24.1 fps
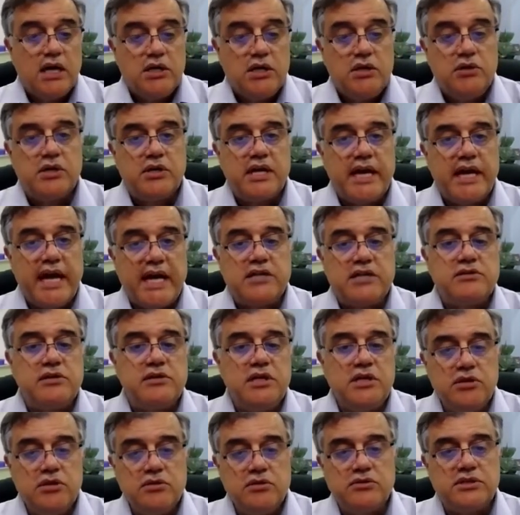you can
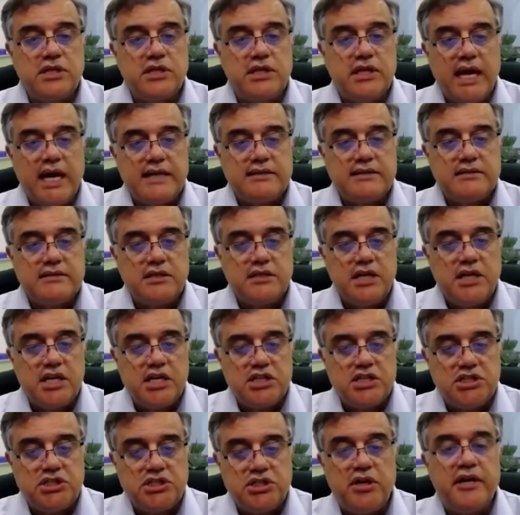actually use it as a
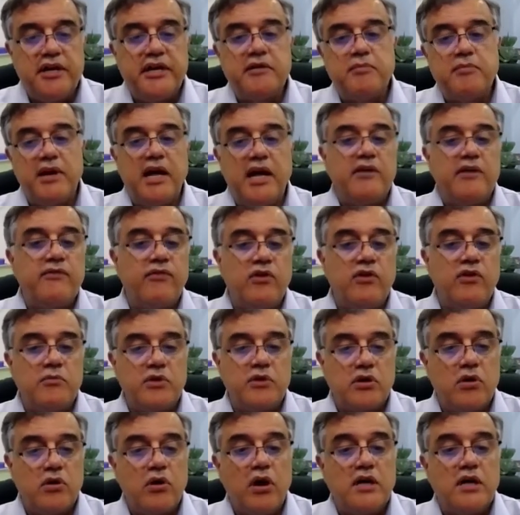data sharing platform
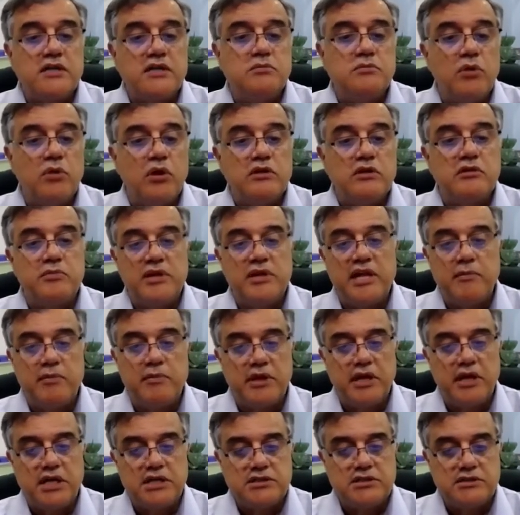across multiple
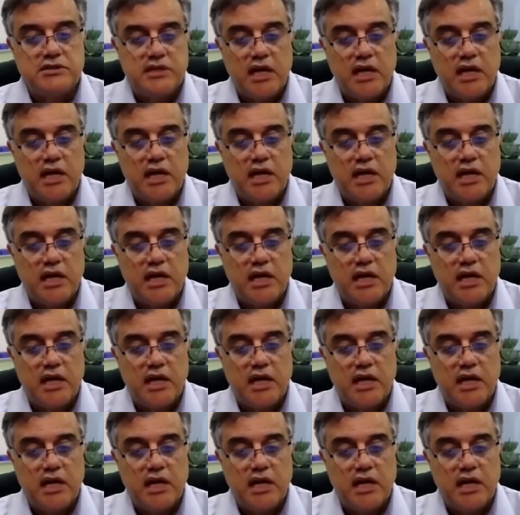applications.